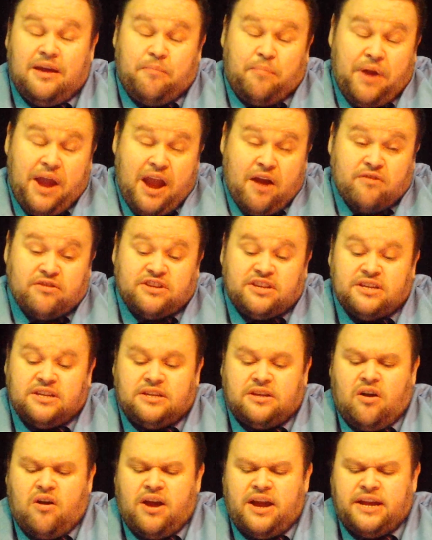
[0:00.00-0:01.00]
Their parents
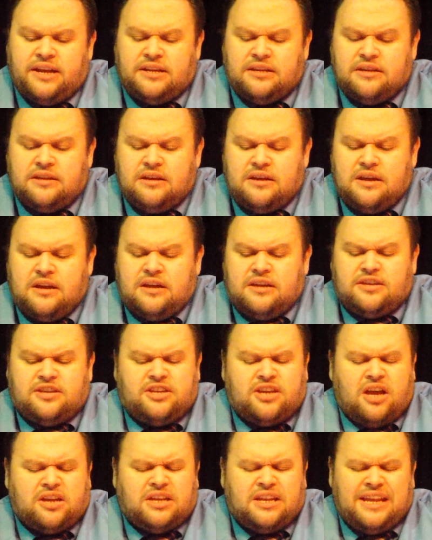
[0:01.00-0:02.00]
had died,
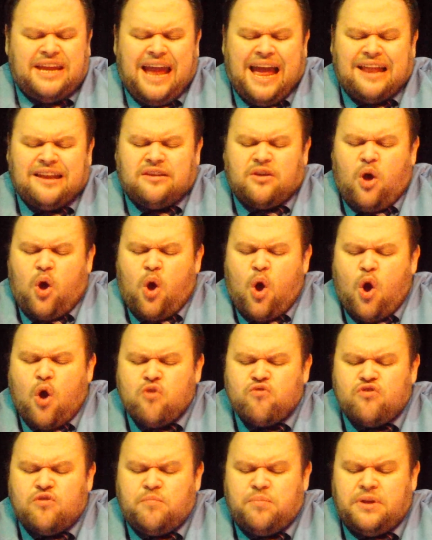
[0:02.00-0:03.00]
suddenly and
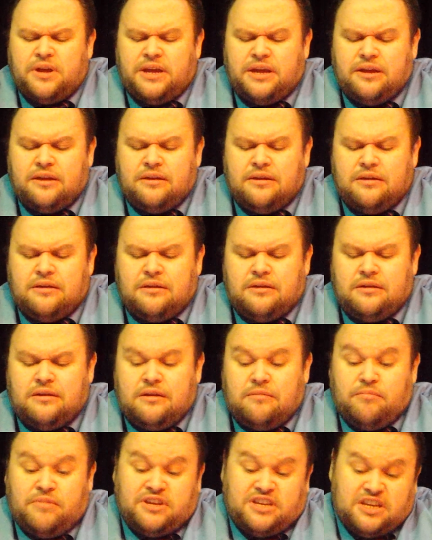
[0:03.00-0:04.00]
horribly.
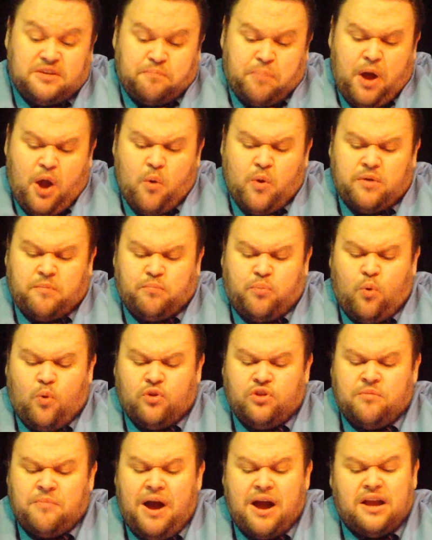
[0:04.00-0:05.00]
Mrs. Poe had
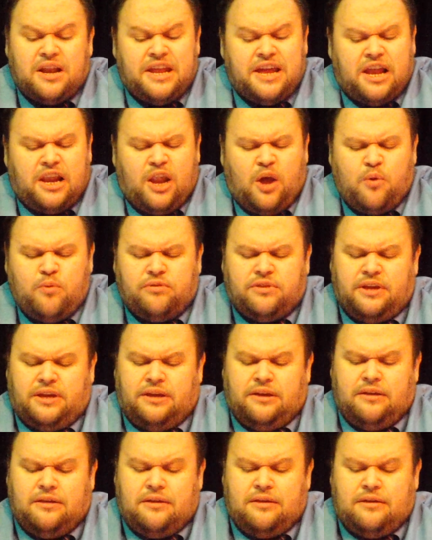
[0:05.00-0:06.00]
bought them ugly clothing.
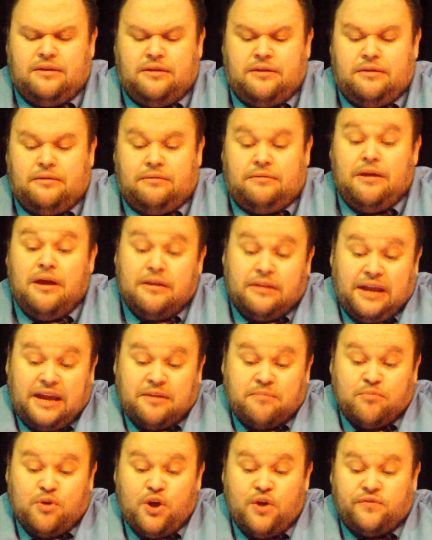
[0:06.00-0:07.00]
They
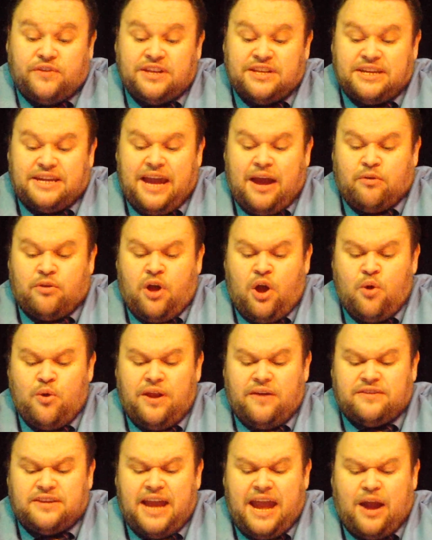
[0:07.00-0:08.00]
had moved into Count
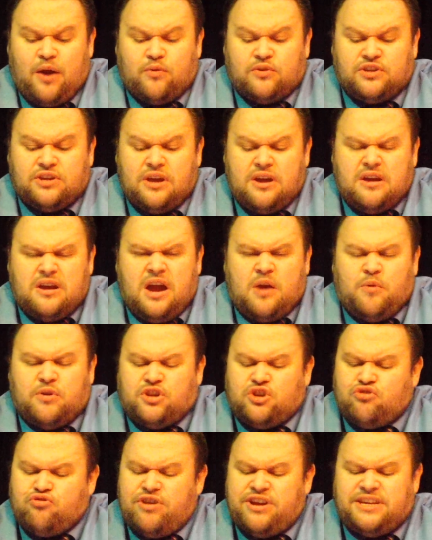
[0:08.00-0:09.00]
Olaf's house and
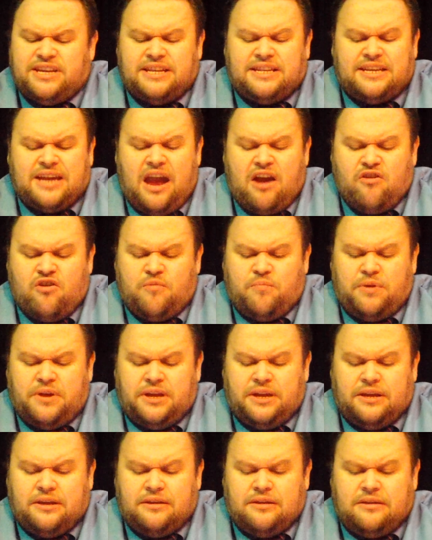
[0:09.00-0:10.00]
were treated
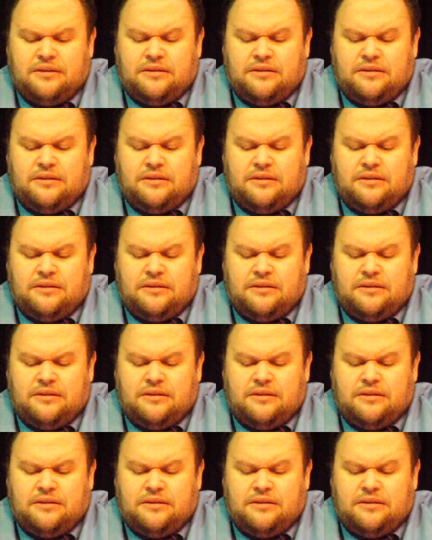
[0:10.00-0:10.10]
terribly.